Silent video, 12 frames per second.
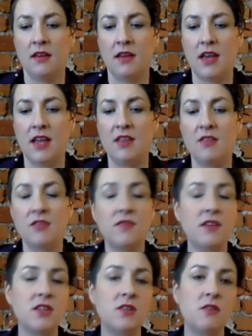And those of
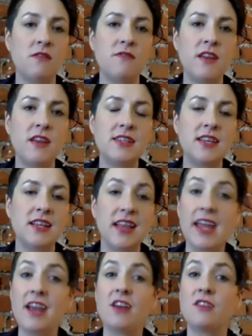us who are facing
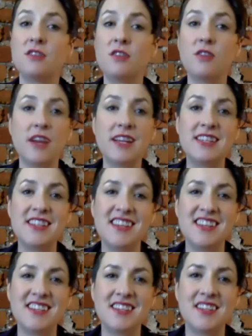layered
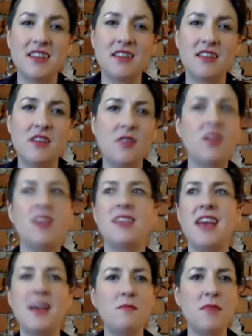crises know that
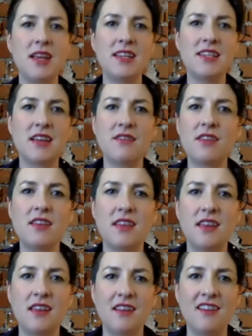that makes
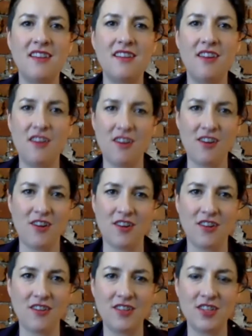everything
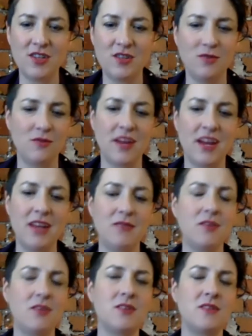harder too, right?
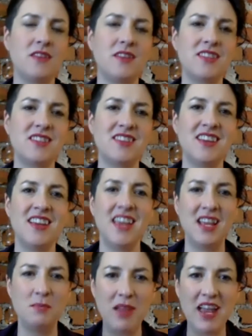Those of us
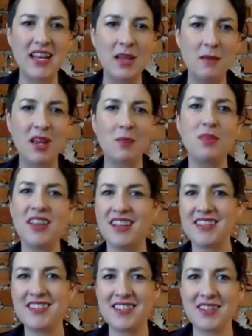in pandemic
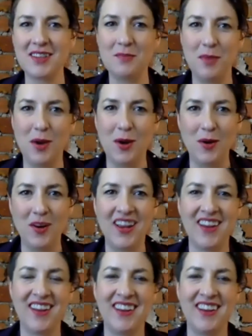plus mode,
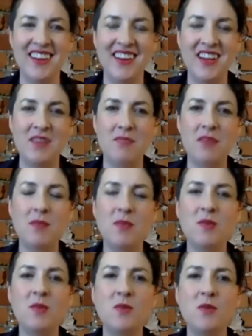people
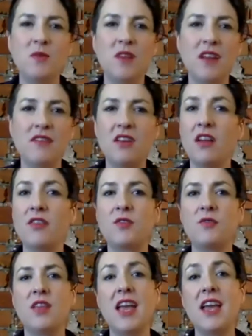who have gone
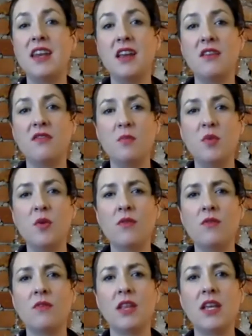through the ending of
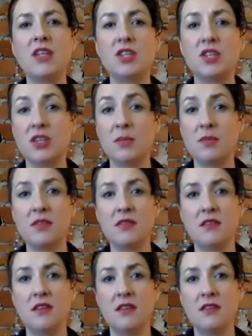important relationships
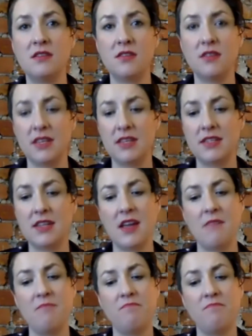during this time,